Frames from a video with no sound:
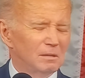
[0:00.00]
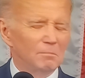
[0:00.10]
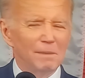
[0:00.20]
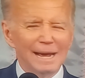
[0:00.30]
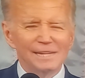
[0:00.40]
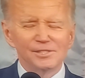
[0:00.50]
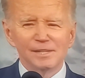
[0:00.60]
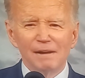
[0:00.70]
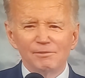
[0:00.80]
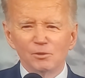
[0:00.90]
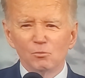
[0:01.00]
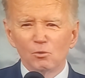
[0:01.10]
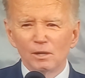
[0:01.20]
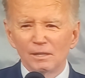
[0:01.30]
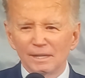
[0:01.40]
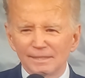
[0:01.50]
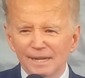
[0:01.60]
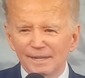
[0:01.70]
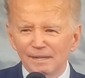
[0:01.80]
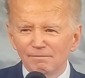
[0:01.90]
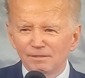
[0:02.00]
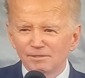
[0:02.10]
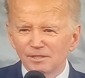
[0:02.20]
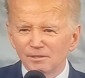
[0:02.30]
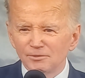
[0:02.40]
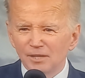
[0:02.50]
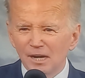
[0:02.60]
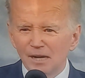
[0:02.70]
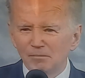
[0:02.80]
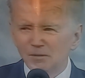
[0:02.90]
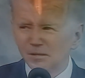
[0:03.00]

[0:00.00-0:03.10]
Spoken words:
Imagine having to worry like that every single time.